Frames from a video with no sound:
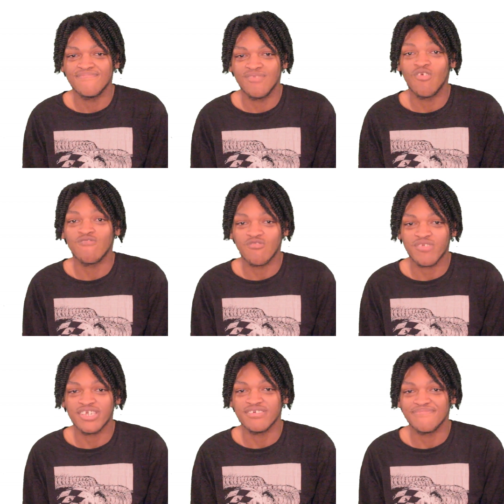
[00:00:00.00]

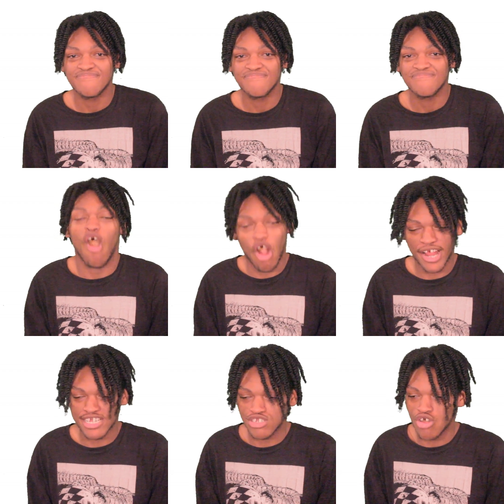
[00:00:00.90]
Overrated.
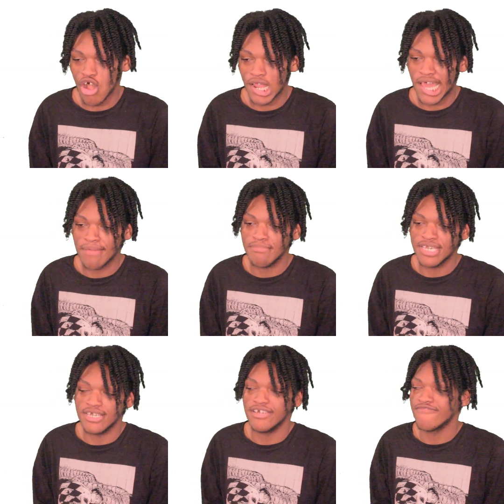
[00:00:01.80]
Alright y'all, that'll
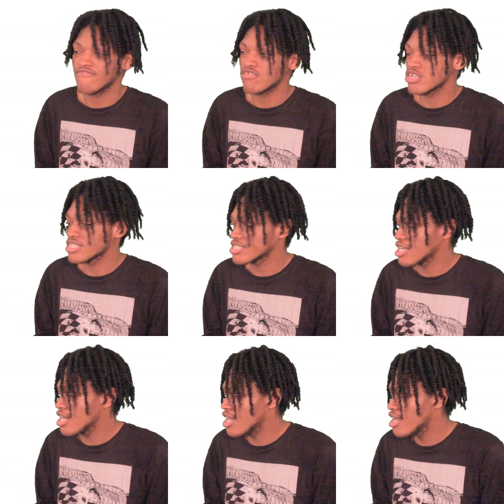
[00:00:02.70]
be it for this
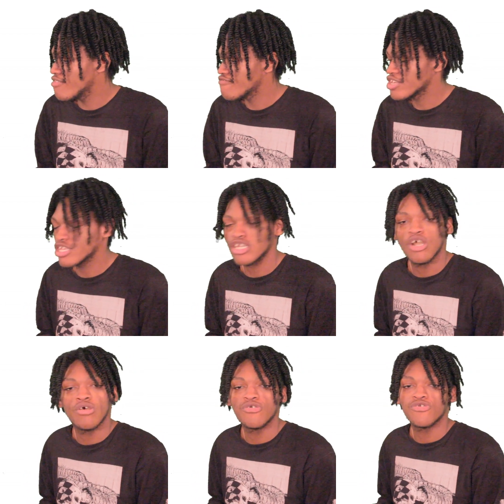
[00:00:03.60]
uh,
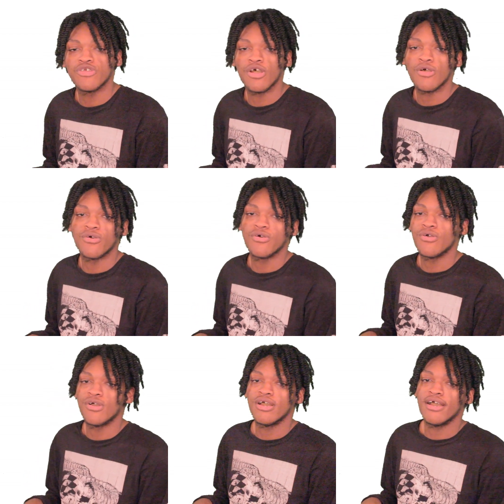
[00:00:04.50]
video, you know.
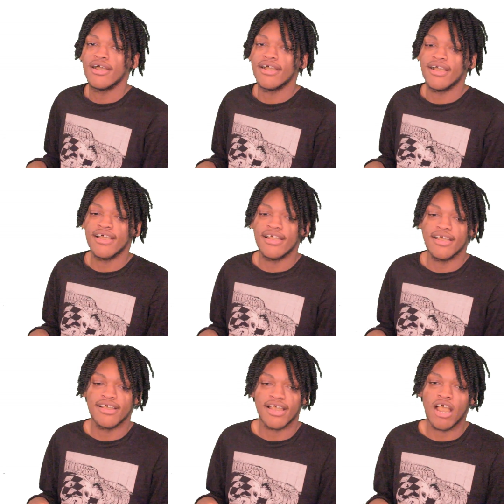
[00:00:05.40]

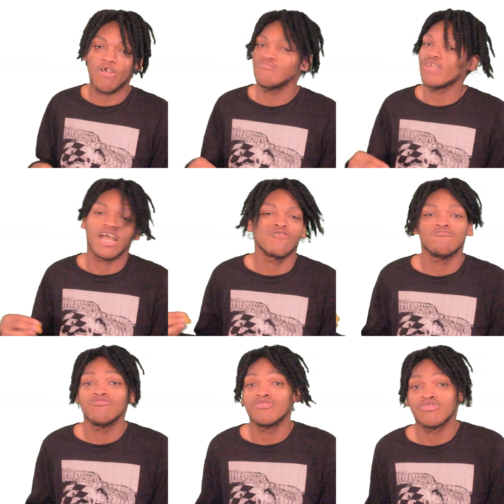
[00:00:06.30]
Uh, I hope I hope
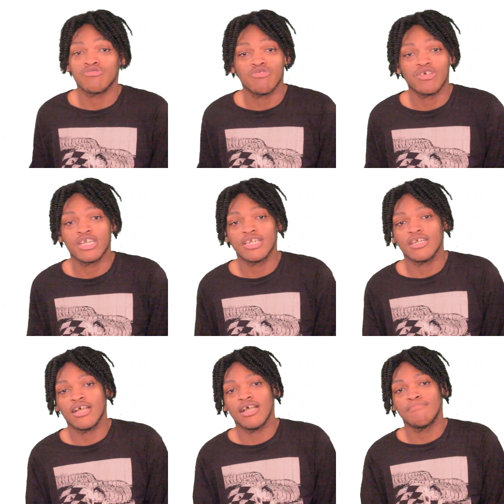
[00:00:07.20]
you enjoy.
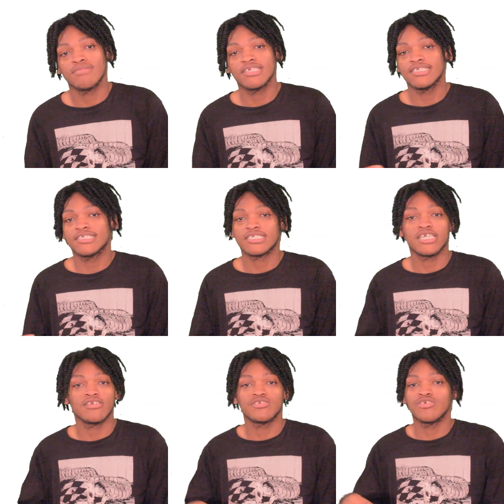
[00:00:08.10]
Uh, please
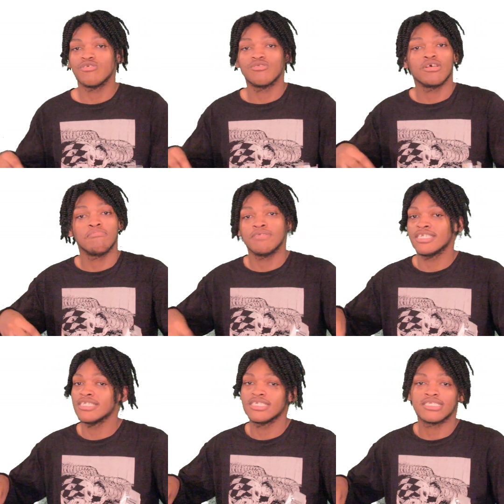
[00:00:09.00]
share your
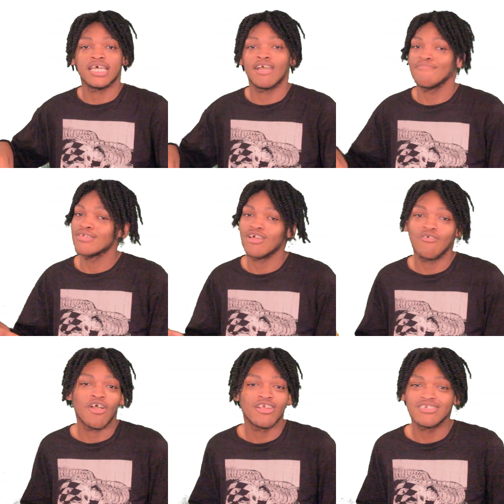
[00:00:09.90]
opinions down
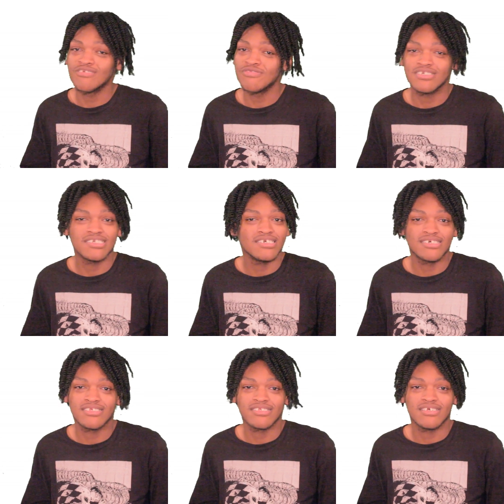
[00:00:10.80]
below. I already know you
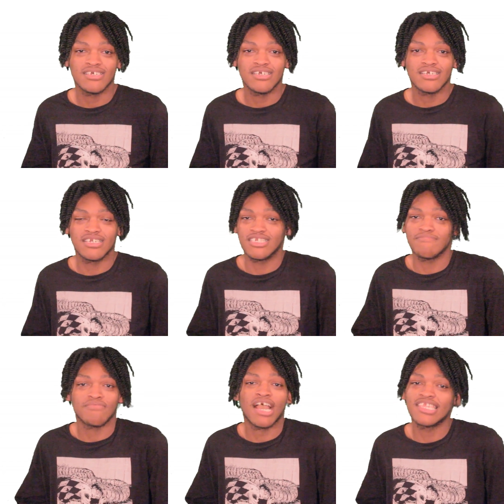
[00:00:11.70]
is.
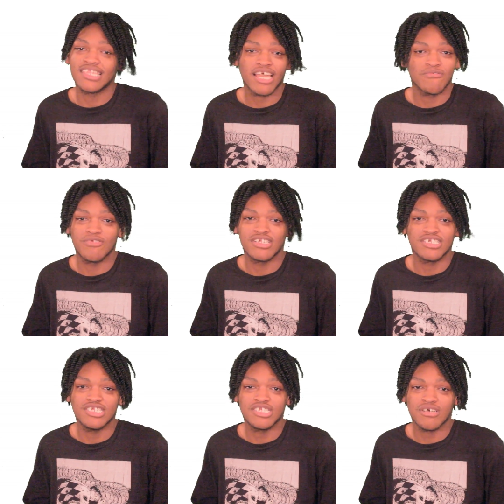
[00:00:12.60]
You probably like one of
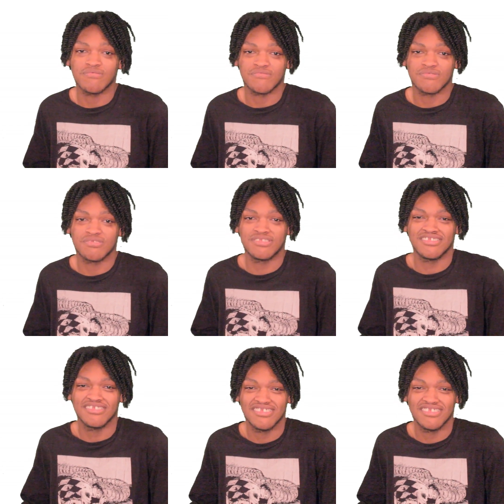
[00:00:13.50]
these shows.